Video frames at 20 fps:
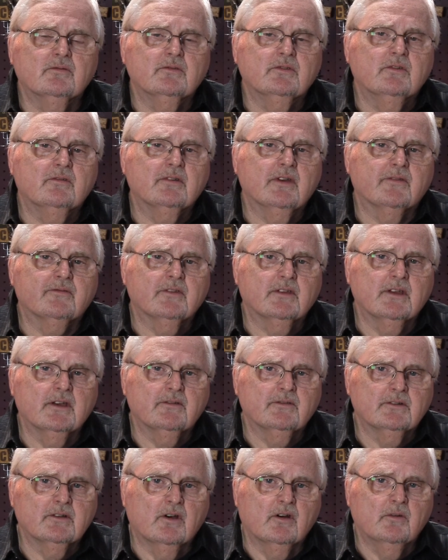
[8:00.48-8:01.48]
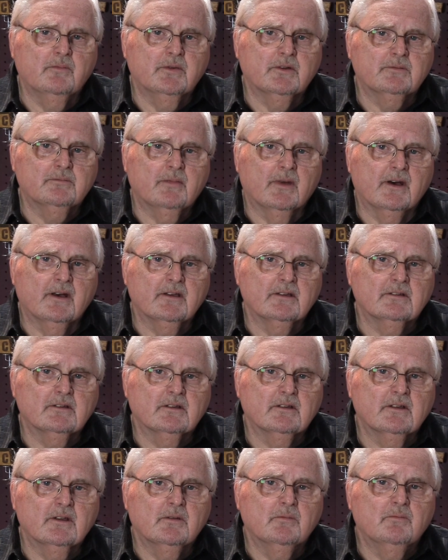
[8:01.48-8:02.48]
you have to have an open mind,
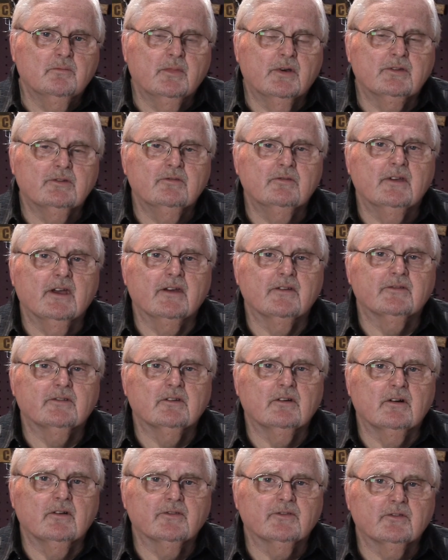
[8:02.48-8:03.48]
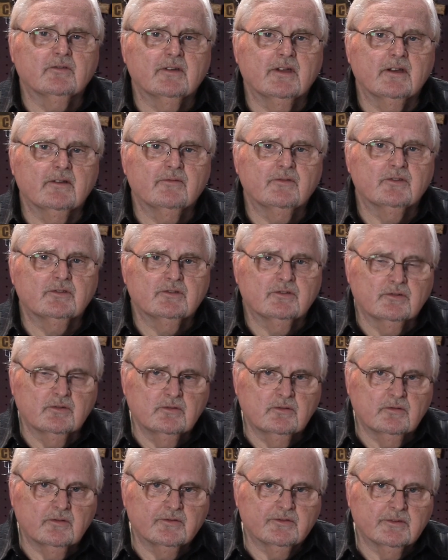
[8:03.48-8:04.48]
but you have to also have the
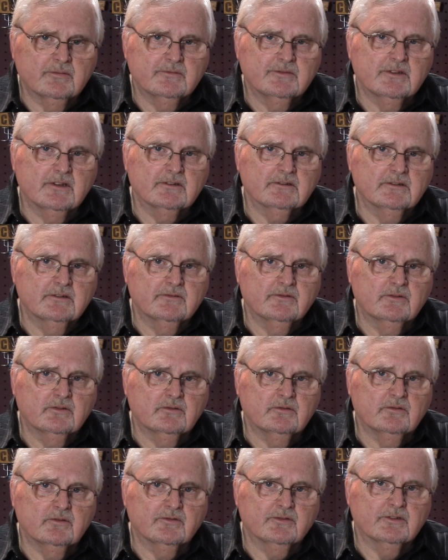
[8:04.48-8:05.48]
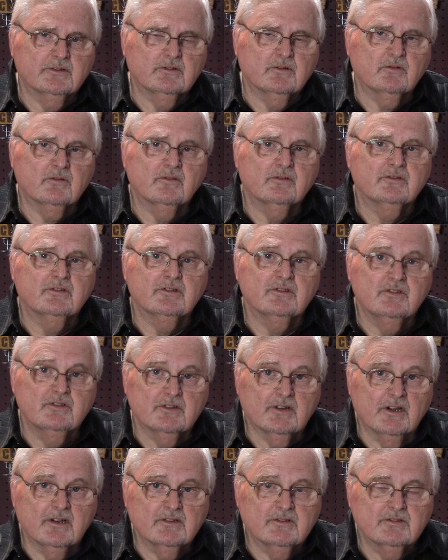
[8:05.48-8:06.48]
tools, objective tools, in order to
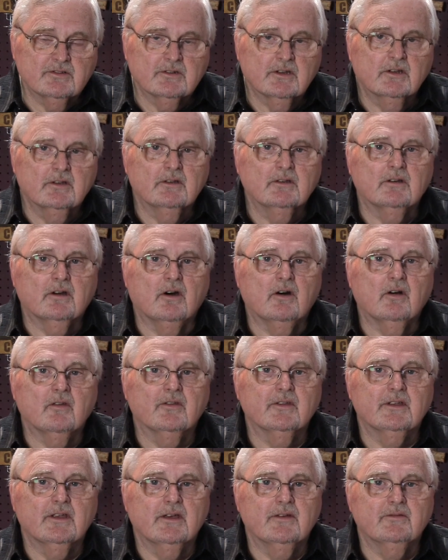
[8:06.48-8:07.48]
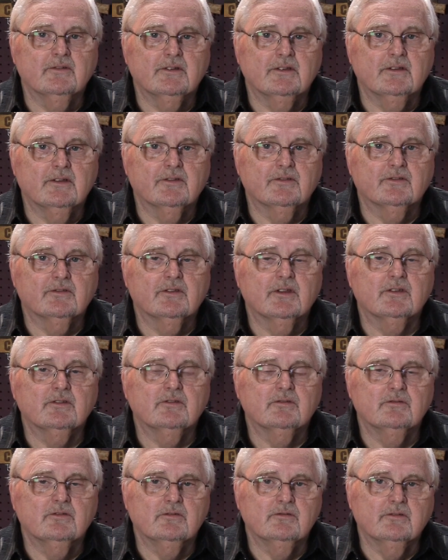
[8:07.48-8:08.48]
judge all the evidence that
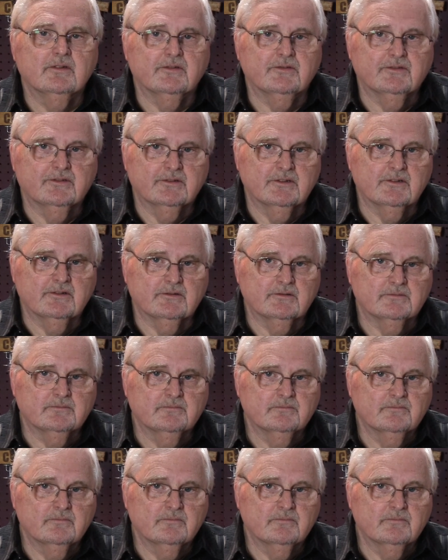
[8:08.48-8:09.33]
you do consider.